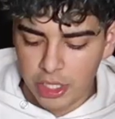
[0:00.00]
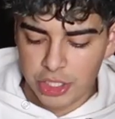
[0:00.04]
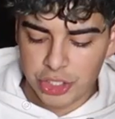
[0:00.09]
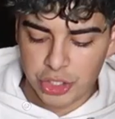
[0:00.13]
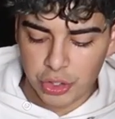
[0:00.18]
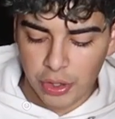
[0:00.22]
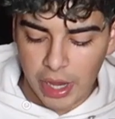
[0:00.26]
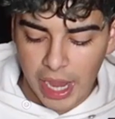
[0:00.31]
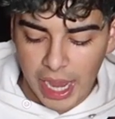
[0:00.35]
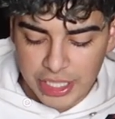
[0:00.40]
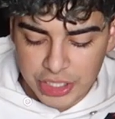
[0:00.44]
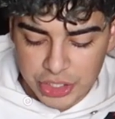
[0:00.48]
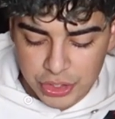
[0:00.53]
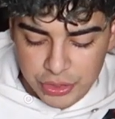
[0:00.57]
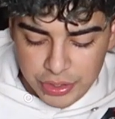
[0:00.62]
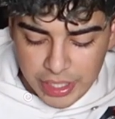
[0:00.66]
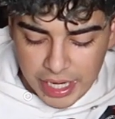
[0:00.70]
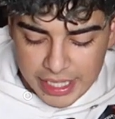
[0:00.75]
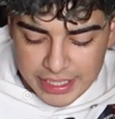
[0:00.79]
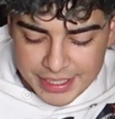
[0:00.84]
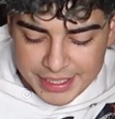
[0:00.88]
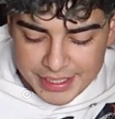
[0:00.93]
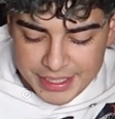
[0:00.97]
So as you
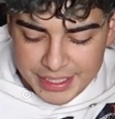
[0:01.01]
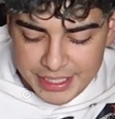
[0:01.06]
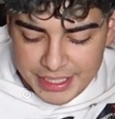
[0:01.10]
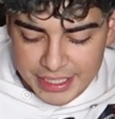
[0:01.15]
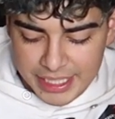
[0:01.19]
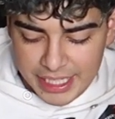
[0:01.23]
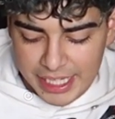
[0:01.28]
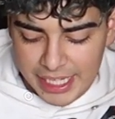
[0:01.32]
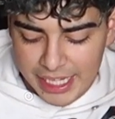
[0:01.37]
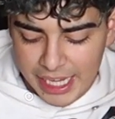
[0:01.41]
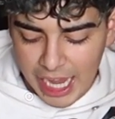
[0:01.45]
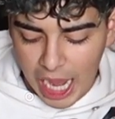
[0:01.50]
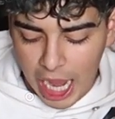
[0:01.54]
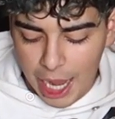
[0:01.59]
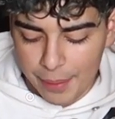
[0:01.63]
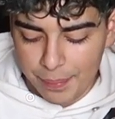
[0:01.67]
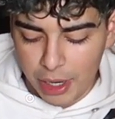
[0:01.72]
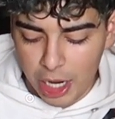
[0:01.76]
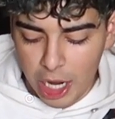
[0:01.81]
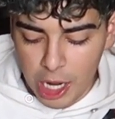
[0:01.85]
guys can see, I'm